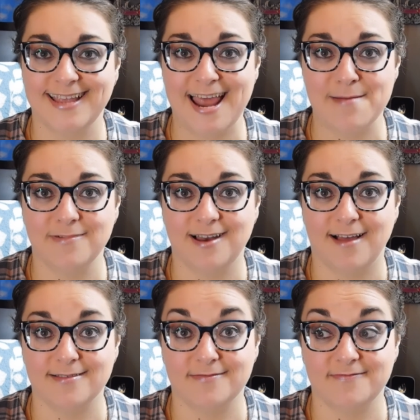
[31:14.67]
have
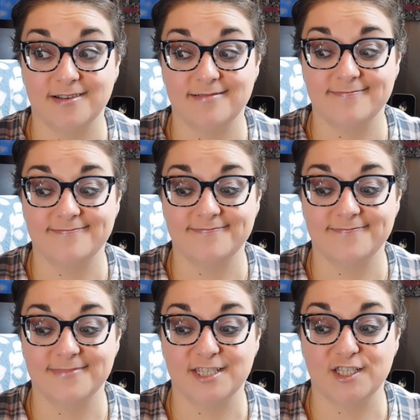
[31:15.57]
some
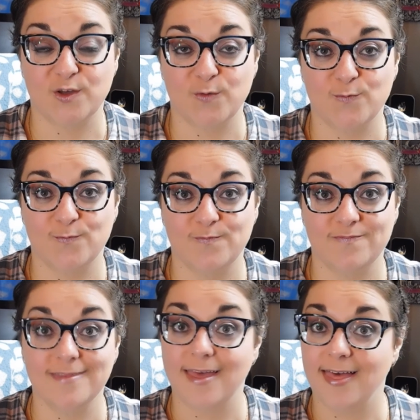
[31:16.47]
fun.
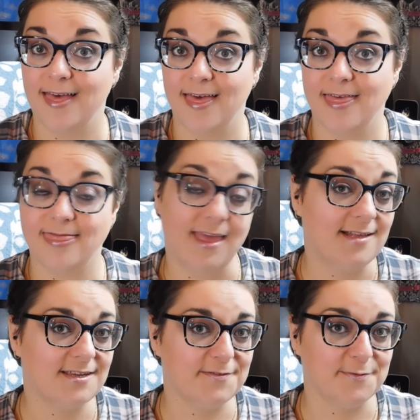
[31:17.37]
So,
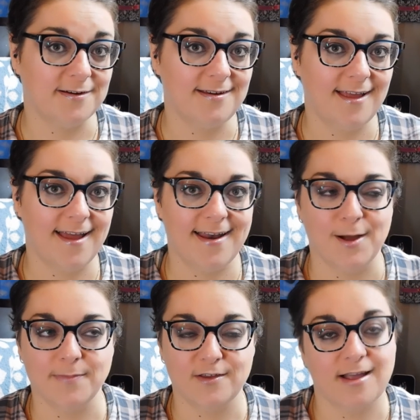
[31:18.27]
thanks everyone. And I
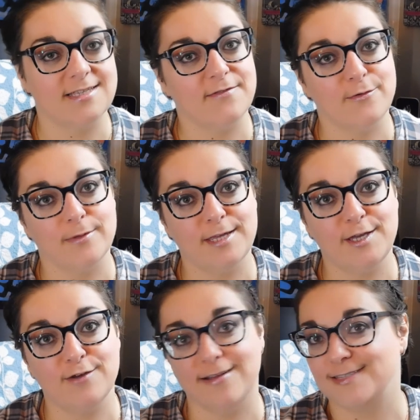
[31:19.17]
hope that you guys have a really
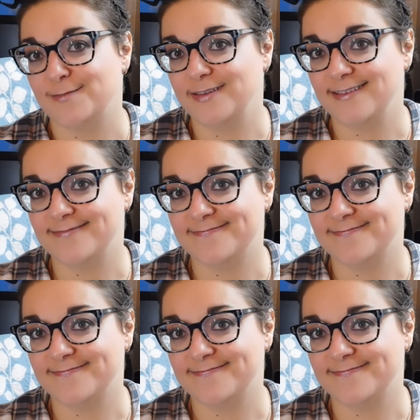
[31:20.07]
good rest of the week.